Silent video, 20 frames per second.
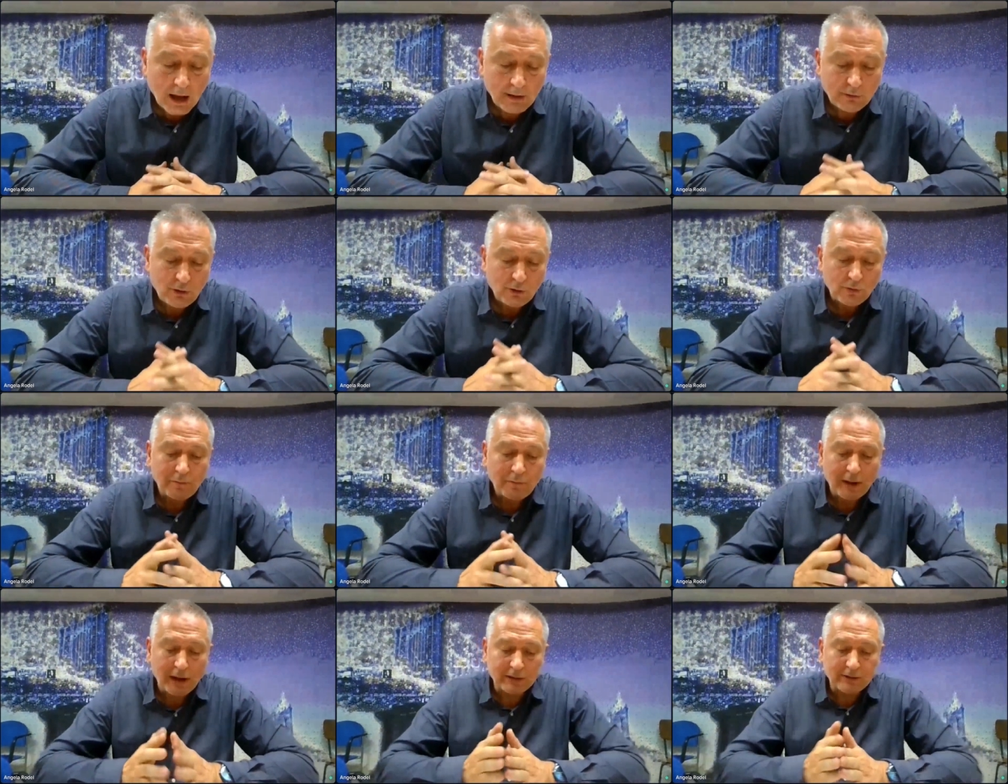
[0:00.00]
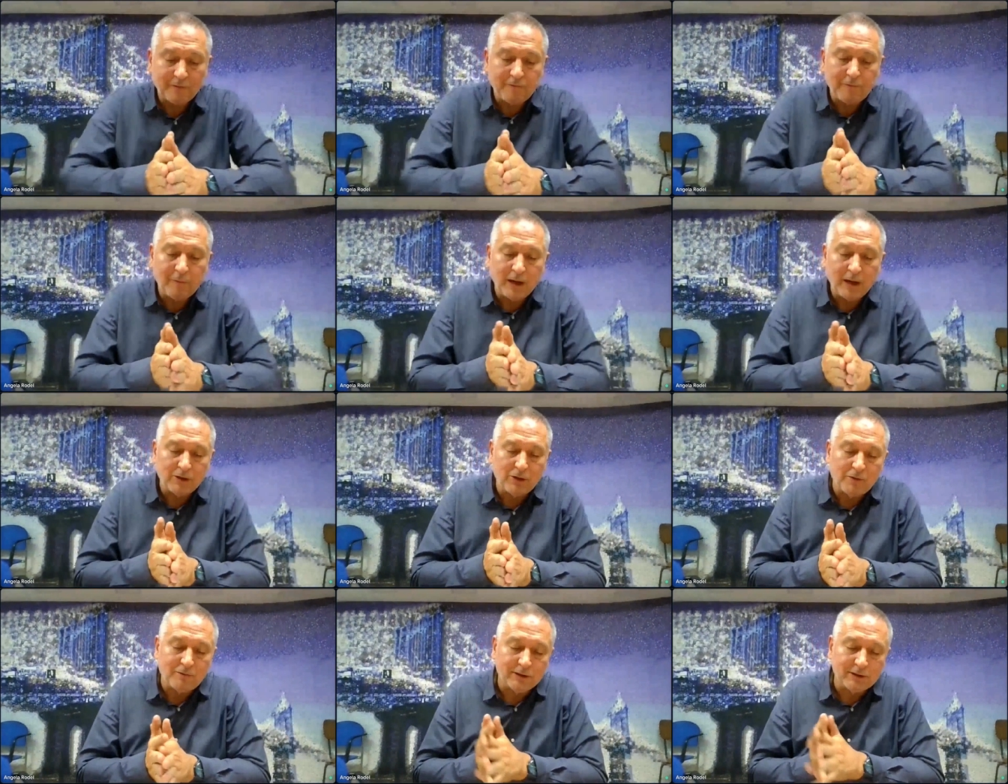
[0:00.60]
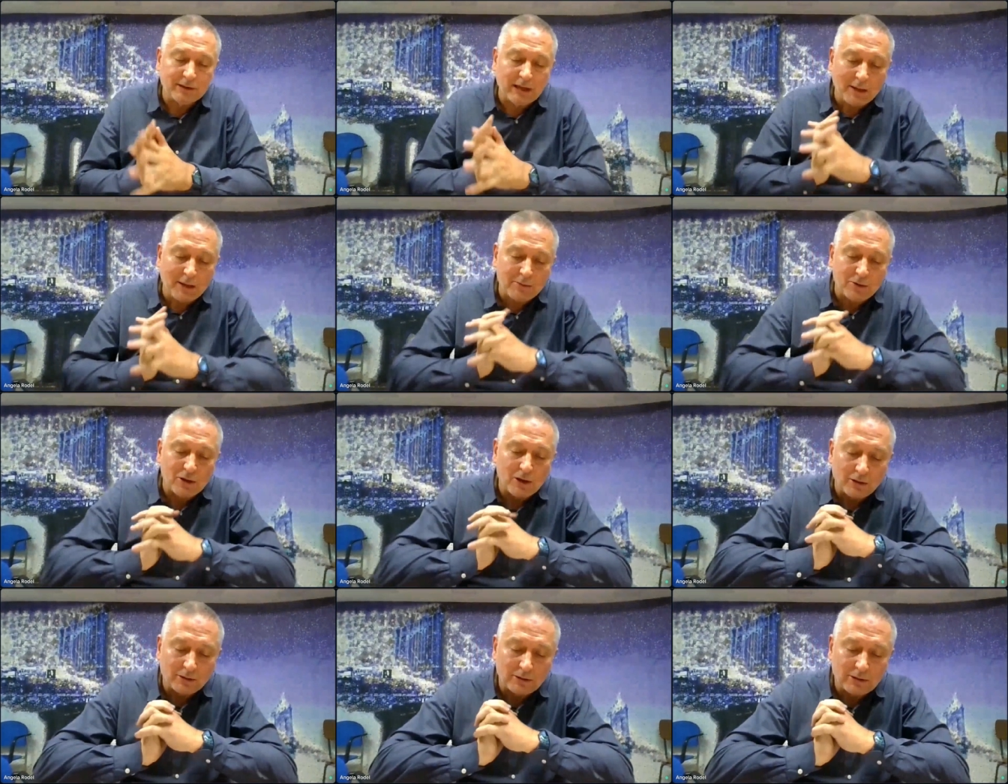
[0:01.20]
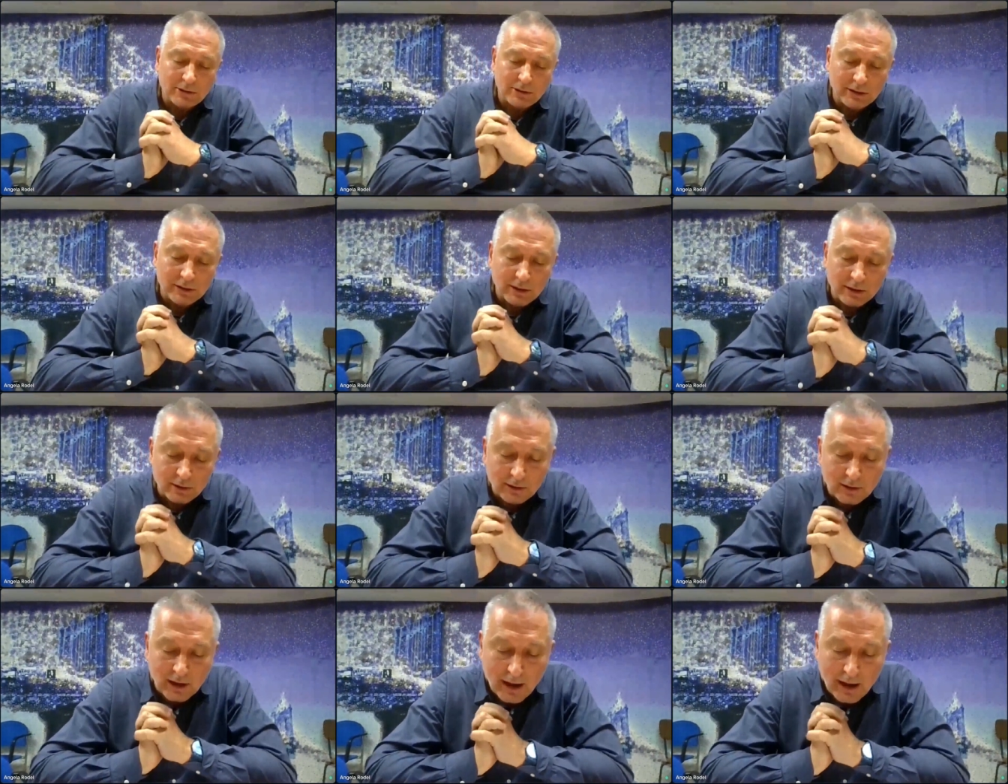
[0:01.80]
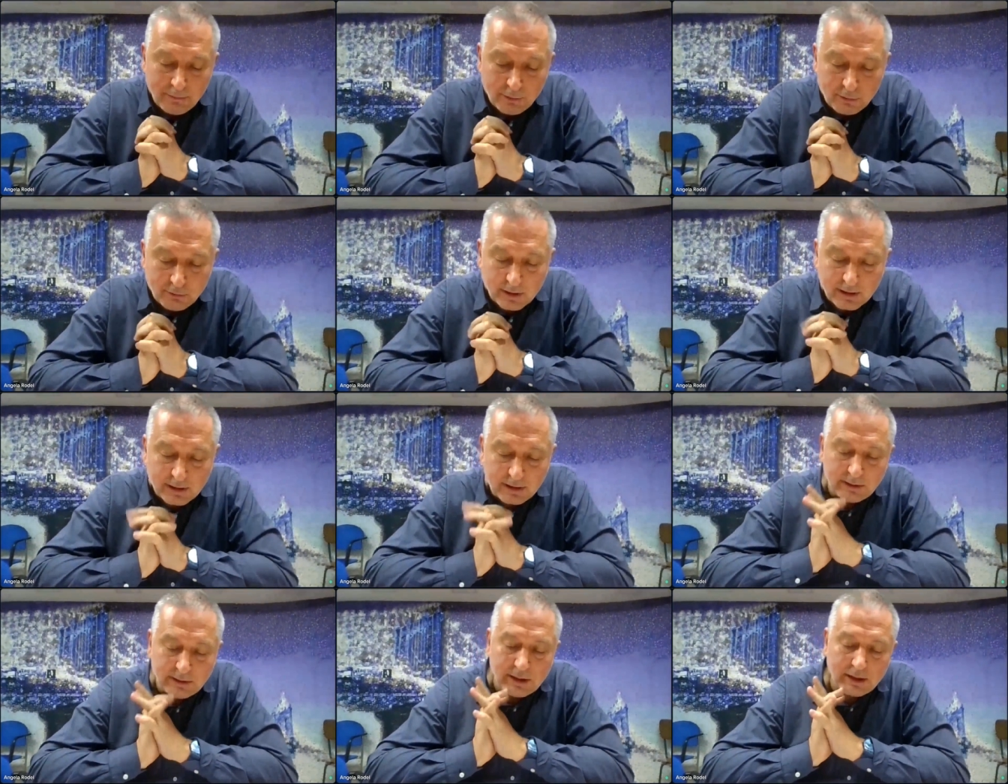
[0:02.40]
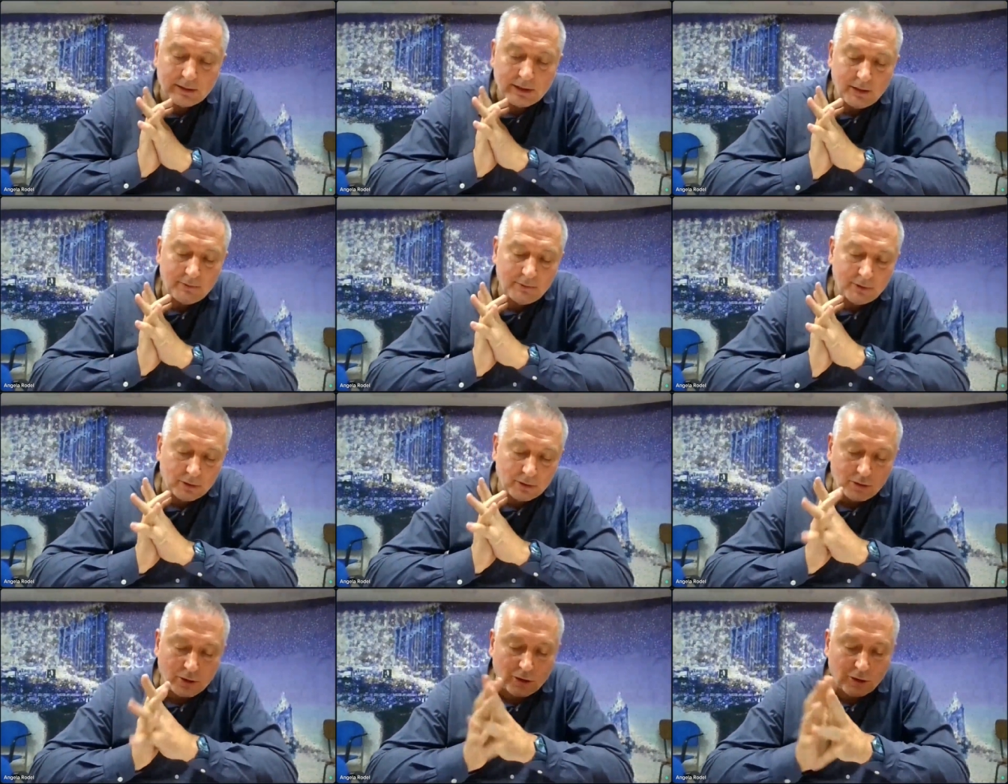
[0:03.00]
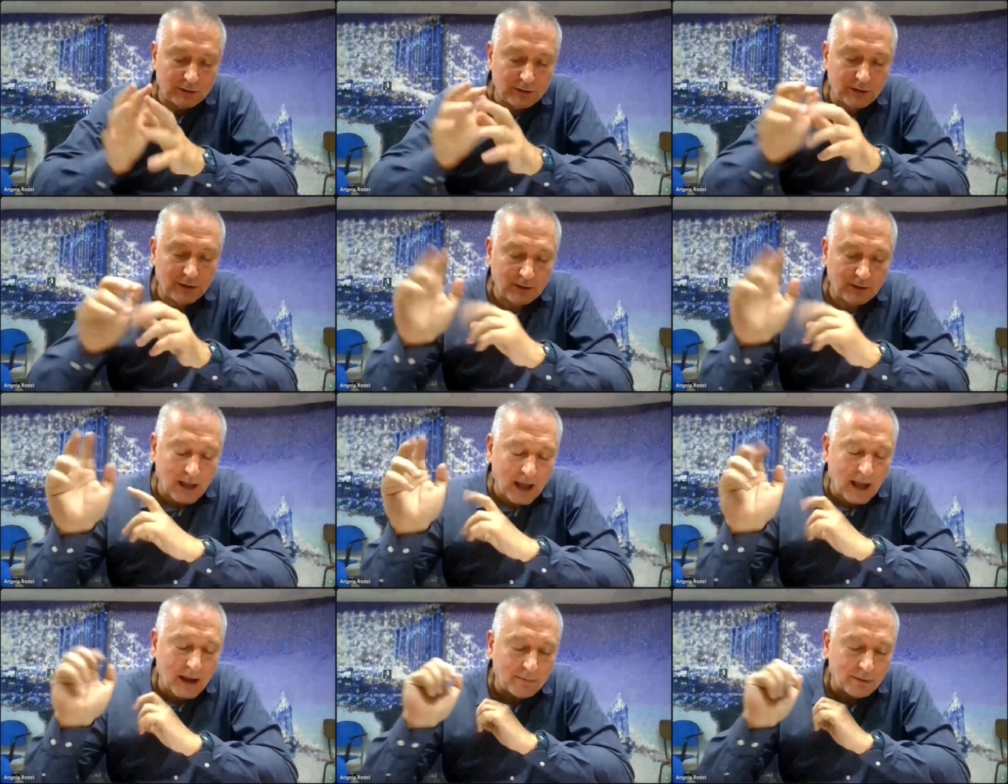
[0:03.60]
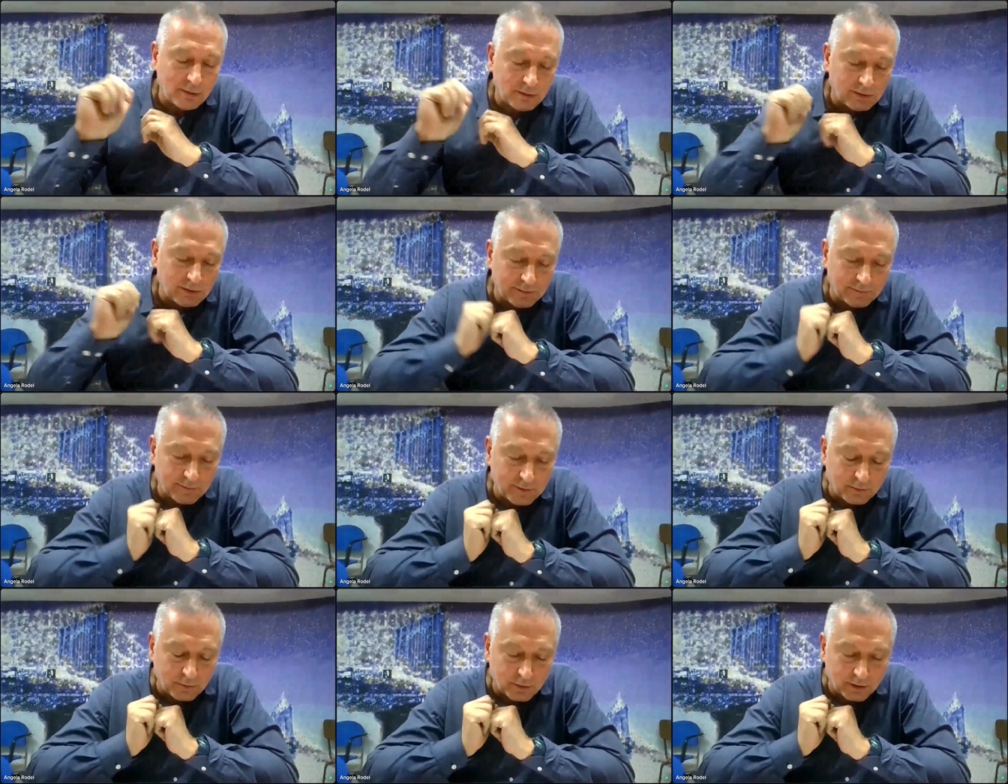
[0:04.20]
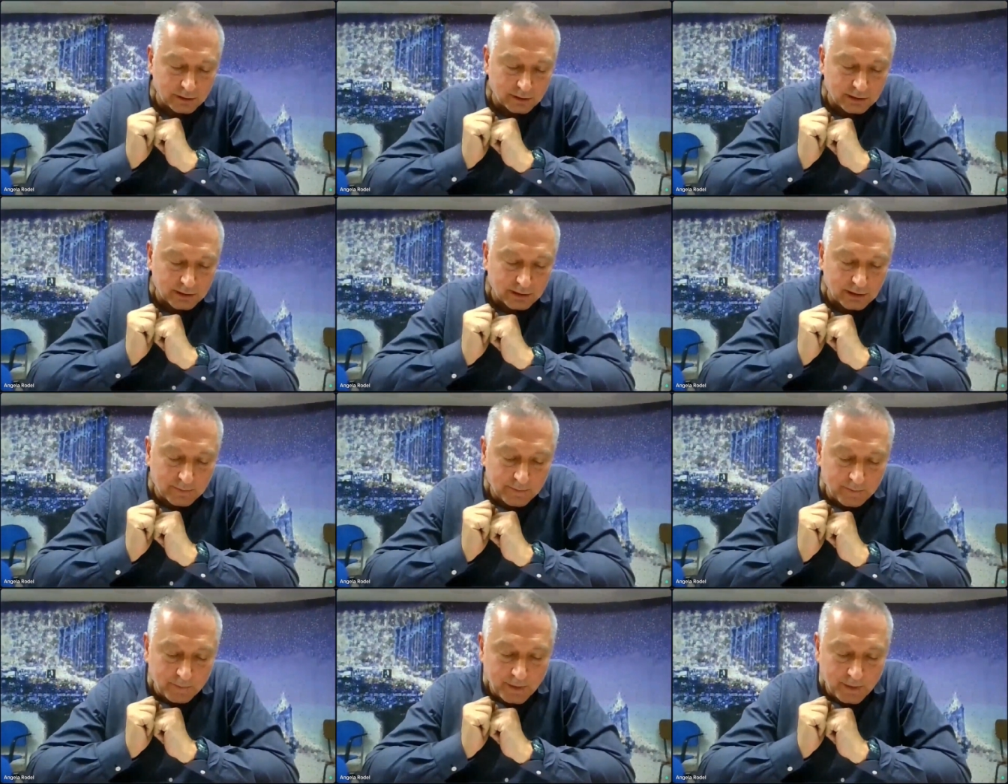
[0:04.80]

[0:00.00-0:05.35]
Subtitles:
I wrote part of my novel Time Shelter in a library that I will call the Library of the World.